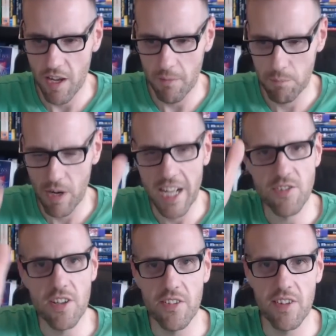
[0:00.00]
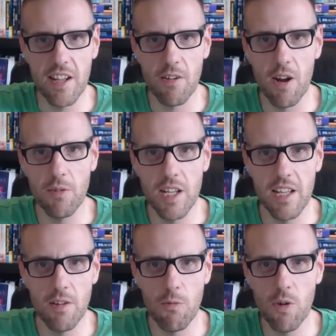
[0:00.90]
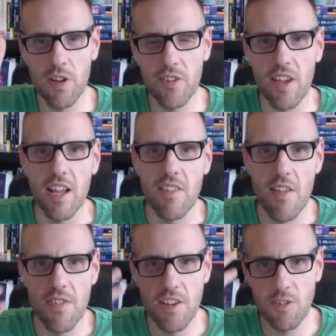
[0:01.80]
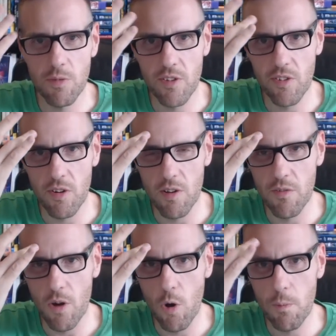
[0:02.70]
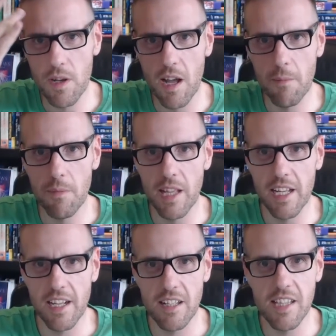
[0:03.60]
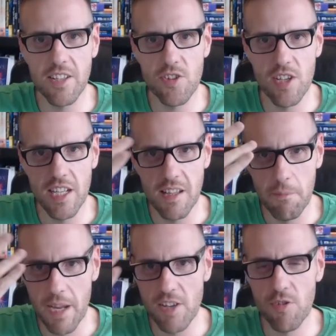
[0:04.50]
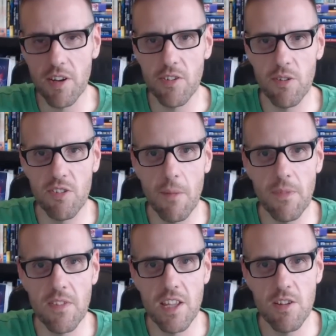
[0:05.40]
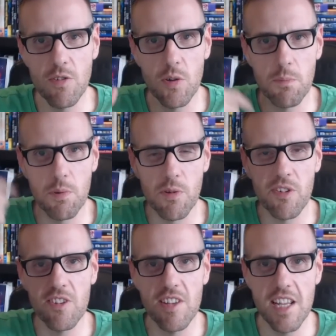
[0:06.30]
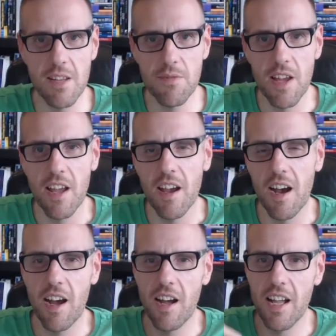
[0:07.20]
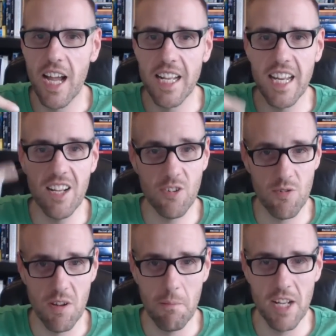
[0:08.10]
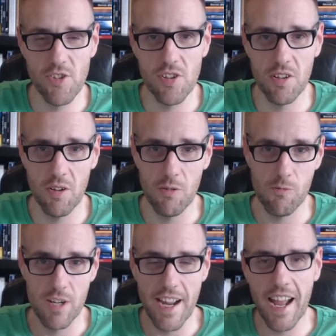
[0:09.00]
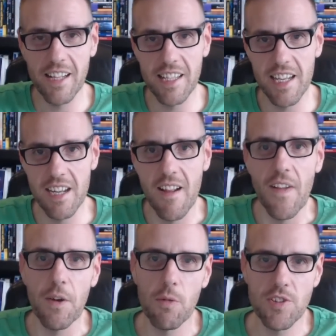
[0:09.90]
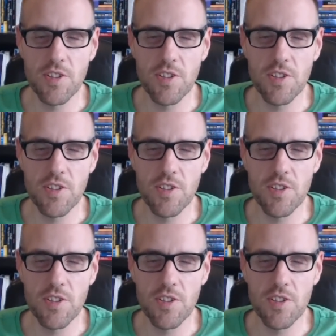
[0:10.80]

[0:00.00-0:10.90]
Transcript: branches that are out in the woods, that this would sort of open up like a glitch in the matrix or something that you could perceive an interdimensional reality, which